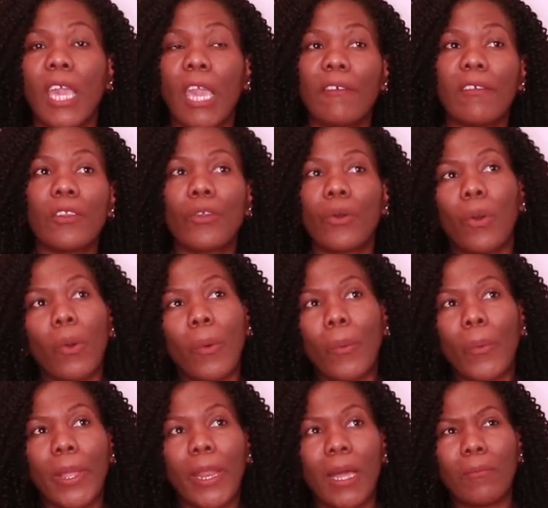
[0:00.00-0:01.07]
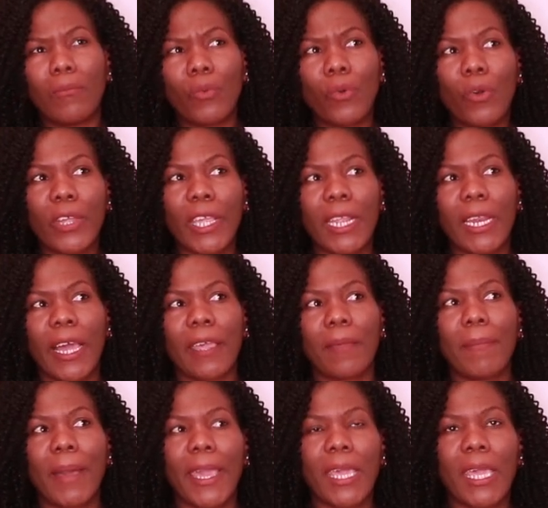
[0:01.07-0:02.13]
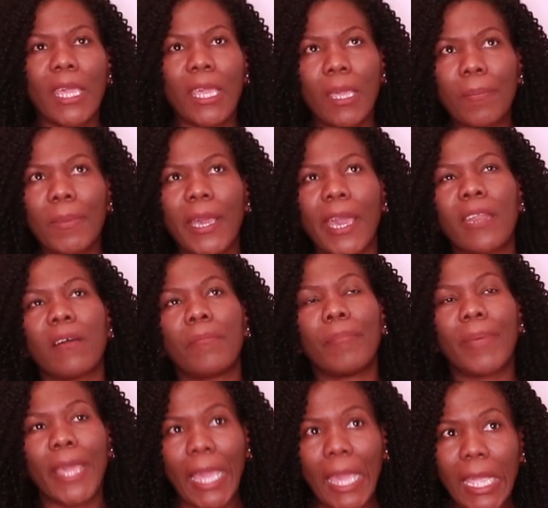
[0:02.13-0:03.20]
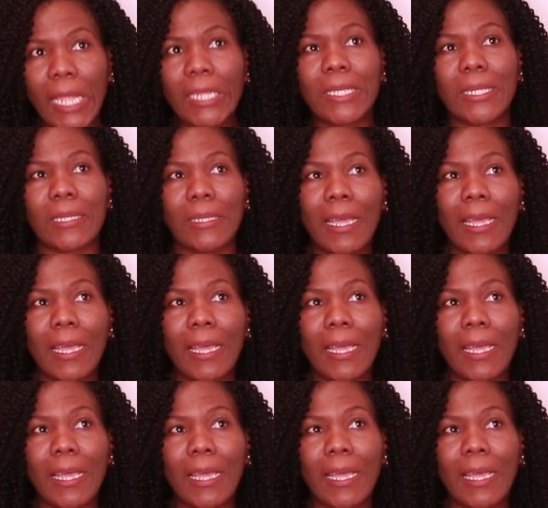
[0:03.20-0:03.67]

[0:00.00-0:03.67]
Even though when I'm walking, like my hip kind of pains.